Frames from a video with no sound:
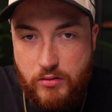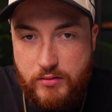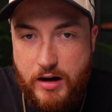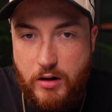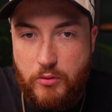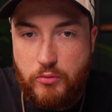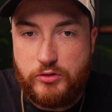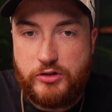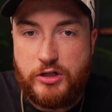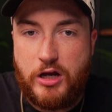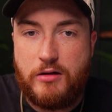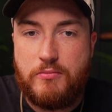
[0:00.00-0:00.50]
Now
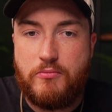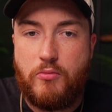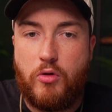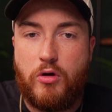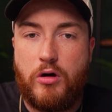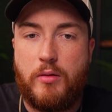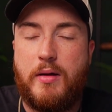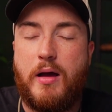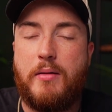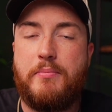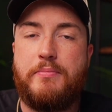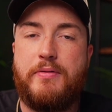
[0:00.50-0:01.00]
we'll talk more
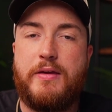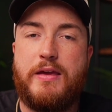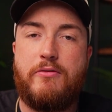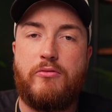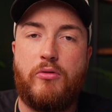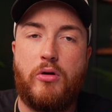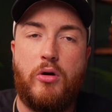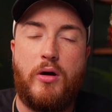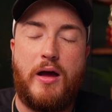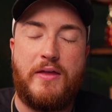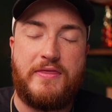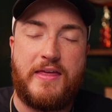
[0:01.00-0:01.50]
about
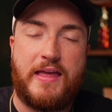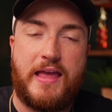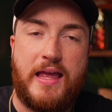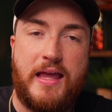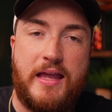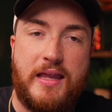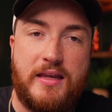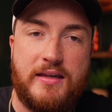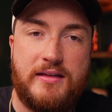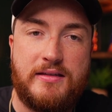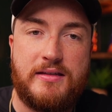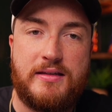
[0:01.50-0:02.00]
B-roll at the
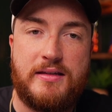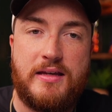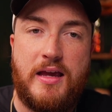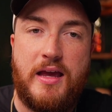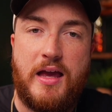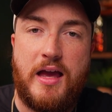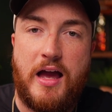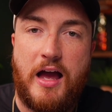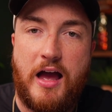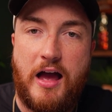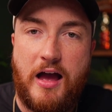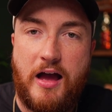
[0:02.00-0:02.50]
end
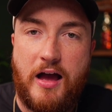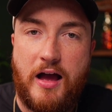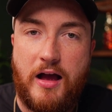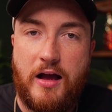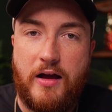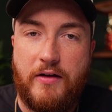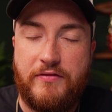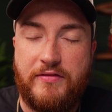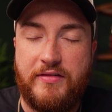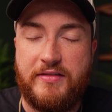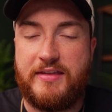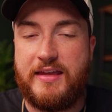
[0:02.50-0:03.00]

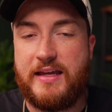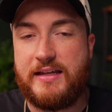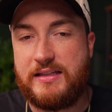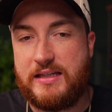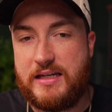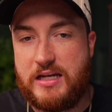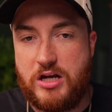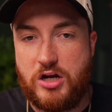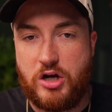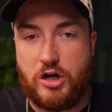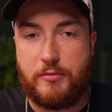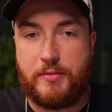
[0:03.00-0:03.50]
of this
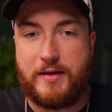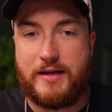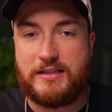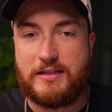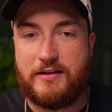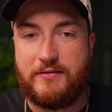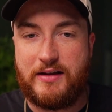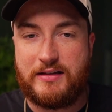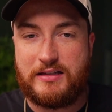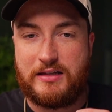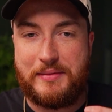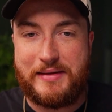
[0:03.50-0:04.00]
here, because
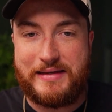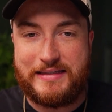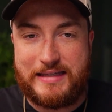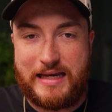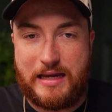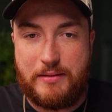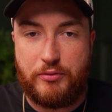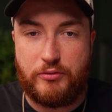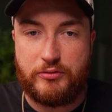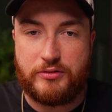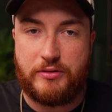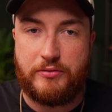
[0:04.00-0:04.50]
I've got some
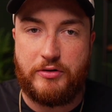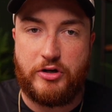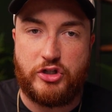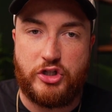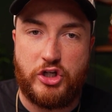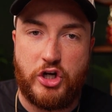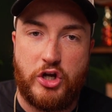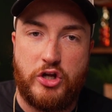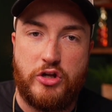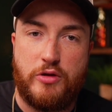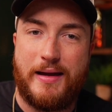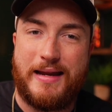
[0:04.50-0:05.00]
examples I want to
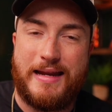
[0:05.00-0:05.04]
show you.